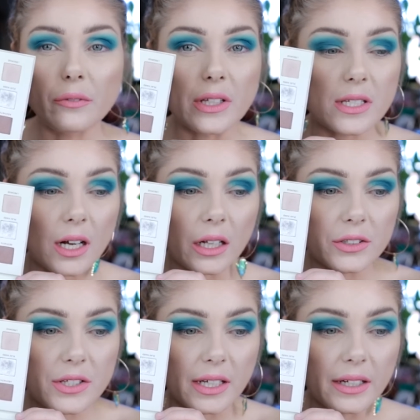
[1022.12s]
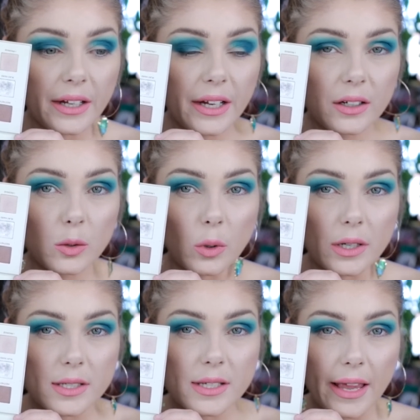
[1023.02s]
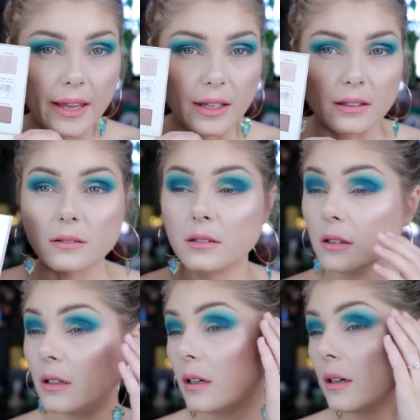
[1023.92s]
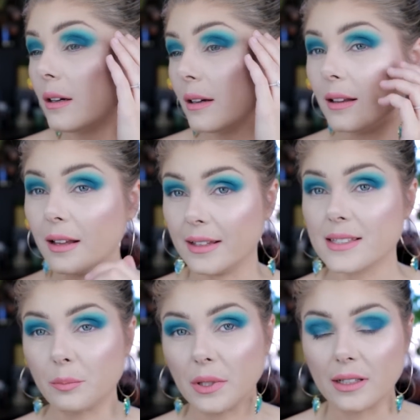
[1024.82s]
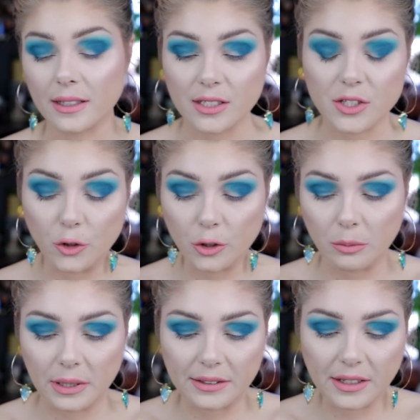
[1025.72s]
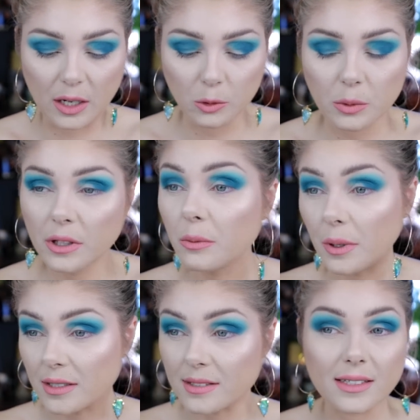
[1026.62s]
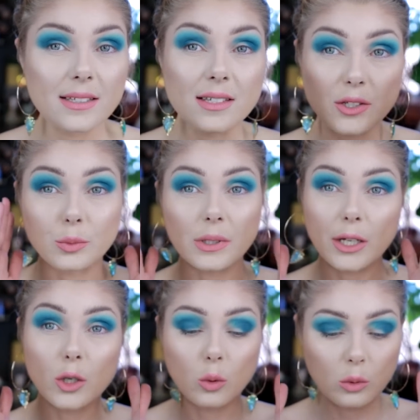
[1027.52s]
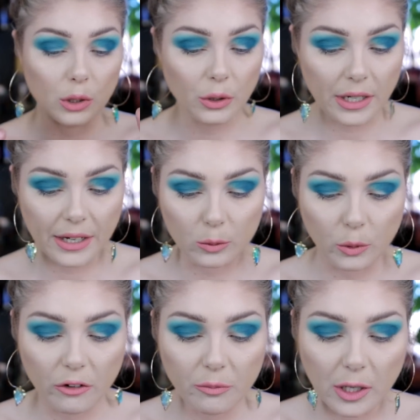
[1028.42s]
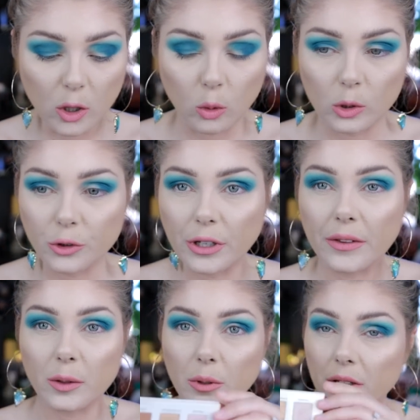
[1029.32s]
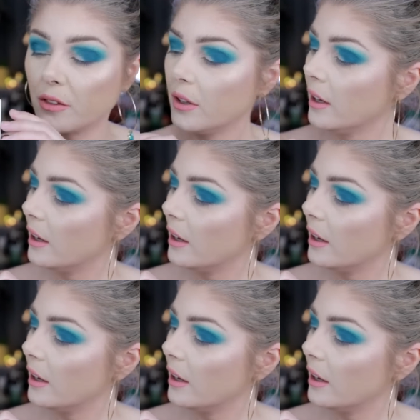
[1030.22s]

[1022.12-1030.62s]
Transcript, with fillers: of these colors in here was a like something like this that you can blend it out with, because this is a really cool look, and it would have been cool together with